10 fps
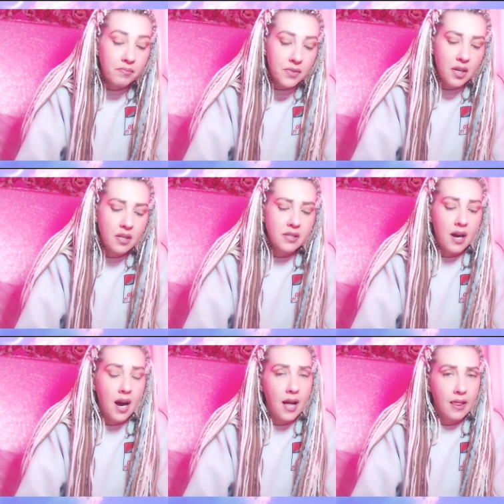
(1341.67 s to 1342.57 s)
as long as they're
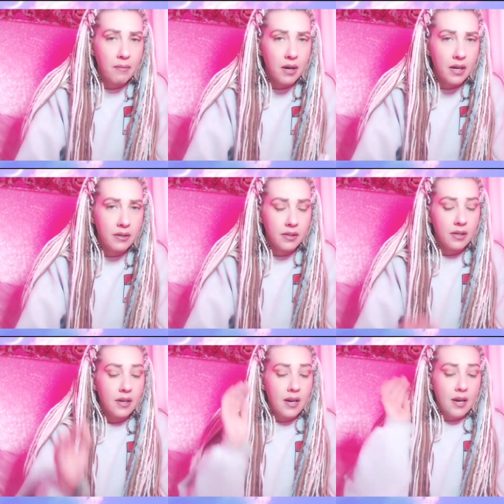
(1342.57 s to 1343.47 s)
high Libra,
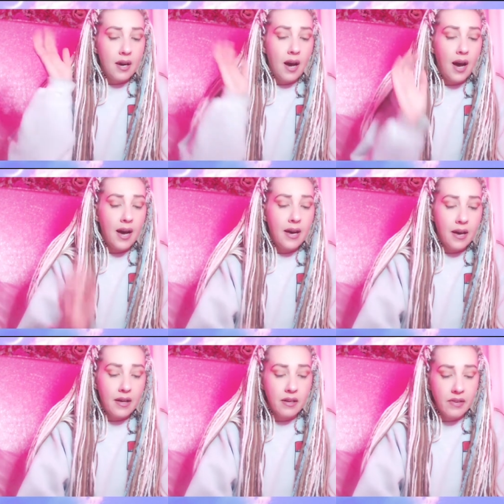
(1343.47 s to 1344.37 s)
high
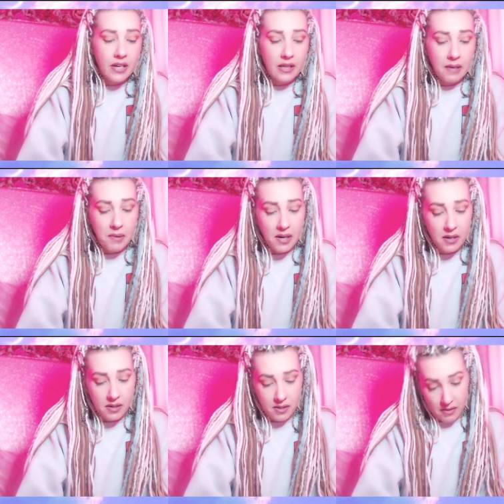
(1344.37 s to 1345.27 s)
elevated Libra.
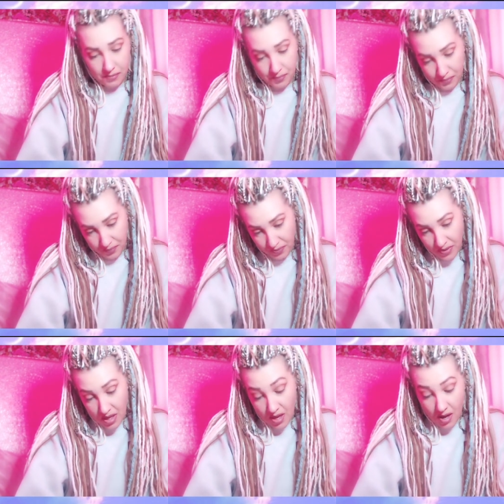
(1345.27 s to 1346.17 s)

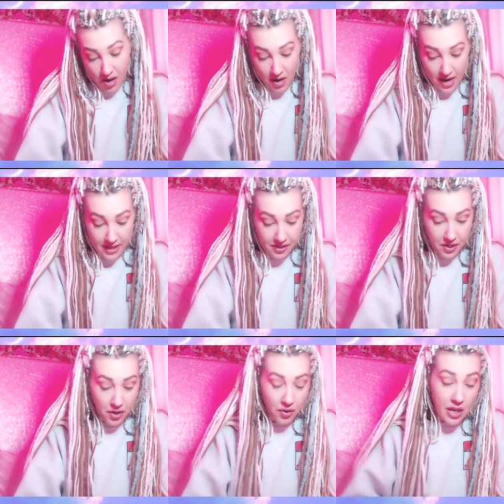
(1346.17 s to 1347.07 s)
All right,
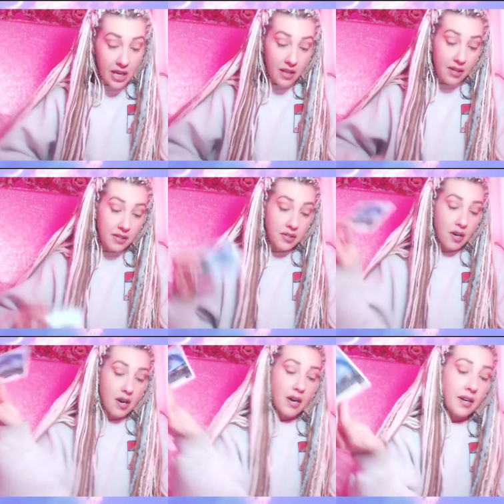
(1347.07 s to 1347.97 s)
so this
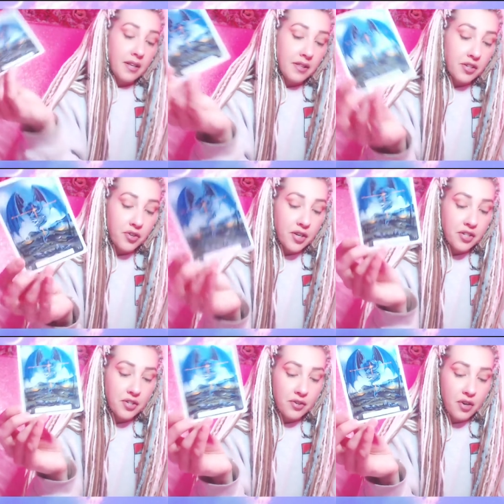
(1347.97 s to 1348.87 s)
card, the
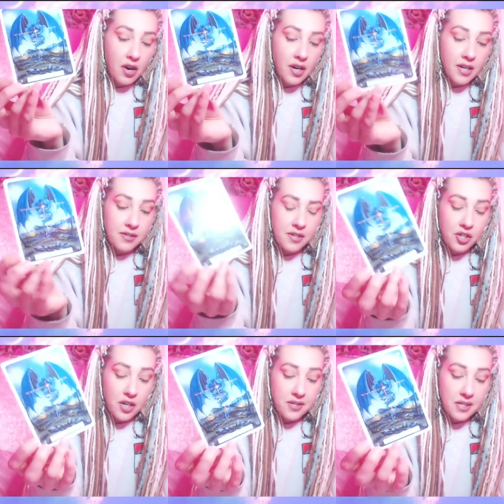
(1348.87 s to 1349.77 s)
traditional card, is the
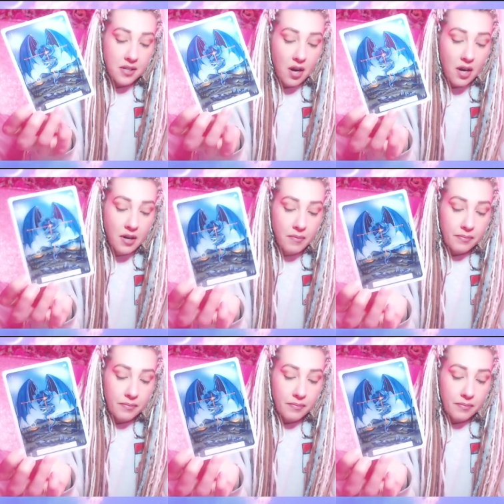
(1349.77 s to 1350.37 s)
Justice card.